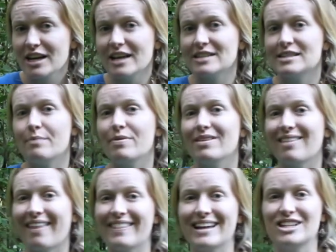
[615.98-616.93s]
is something
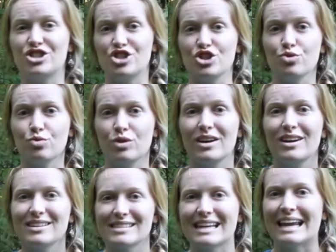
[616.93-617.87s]
that they do.
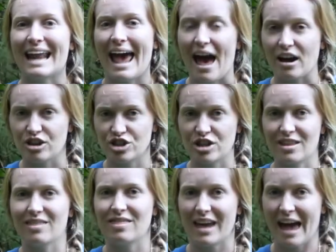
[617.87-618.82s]
It's like an action
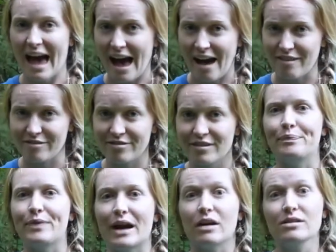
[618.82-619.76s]
that they have
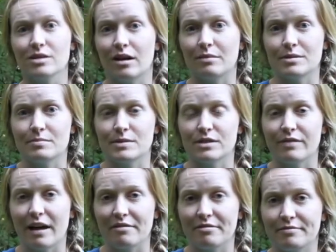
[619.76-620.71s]
that also helps them
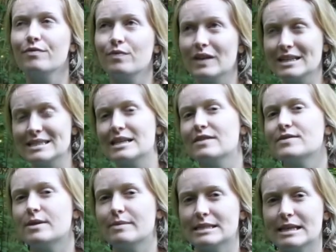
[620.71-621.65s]
survive. Let's think of
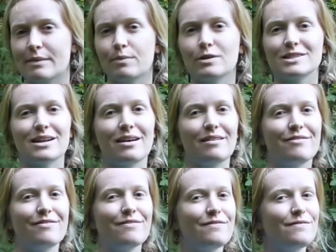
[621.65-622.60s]
some examples of
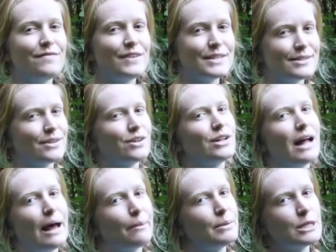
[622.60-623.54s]
physical
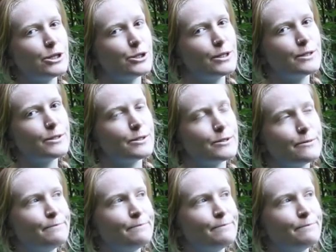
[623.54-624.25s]
adaptations.